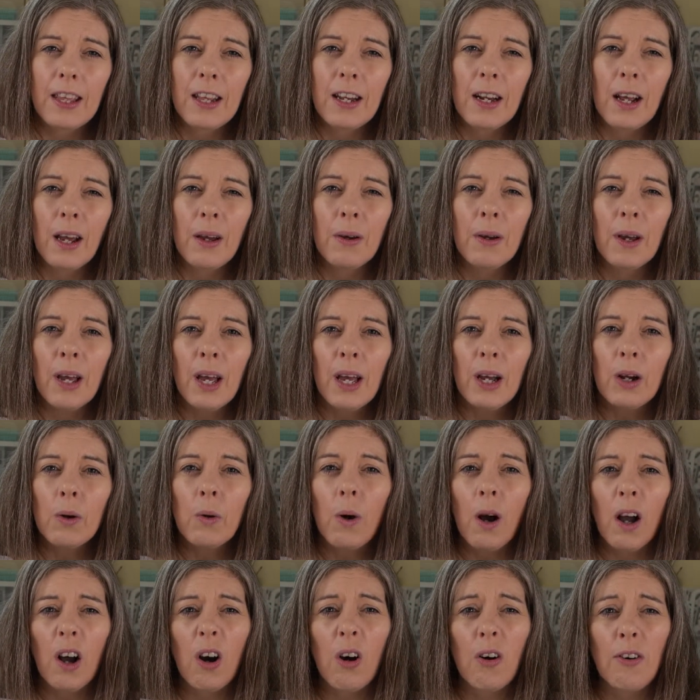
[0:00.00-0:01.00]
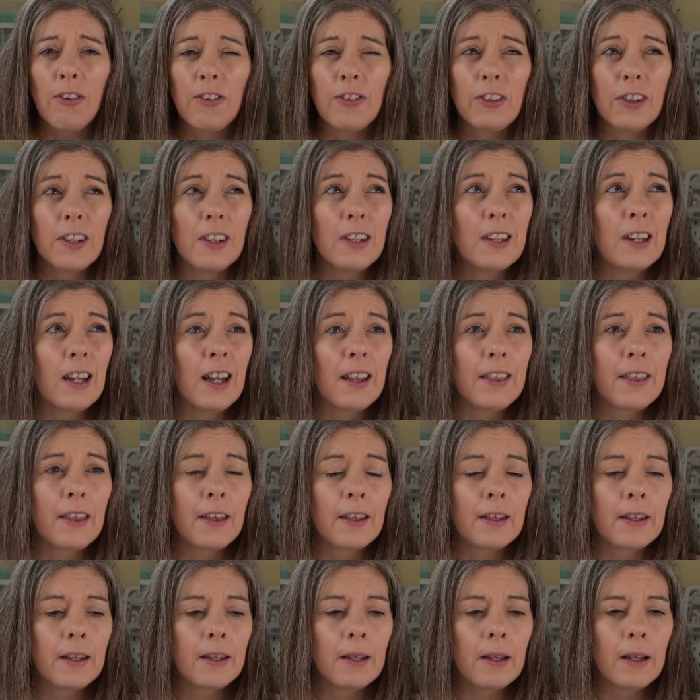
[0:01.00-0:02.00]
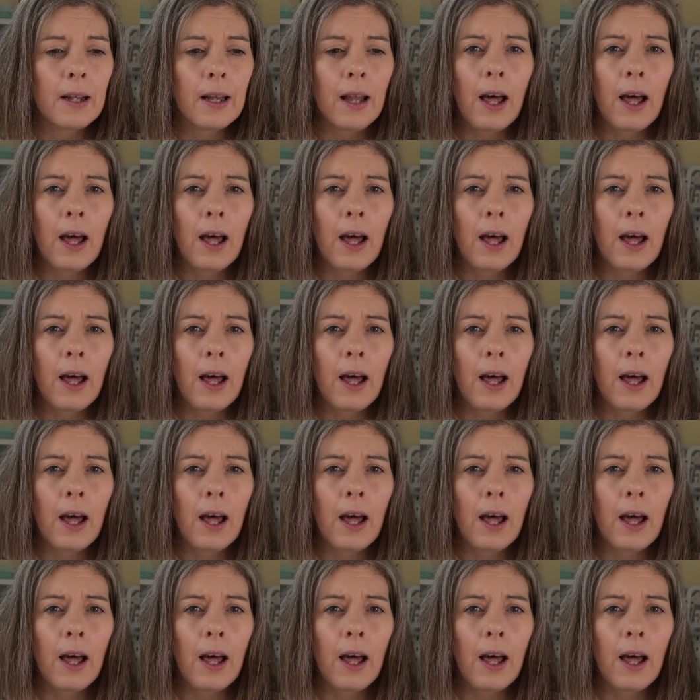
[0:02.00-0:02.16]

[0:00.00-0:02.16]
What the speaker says: You know, quite often the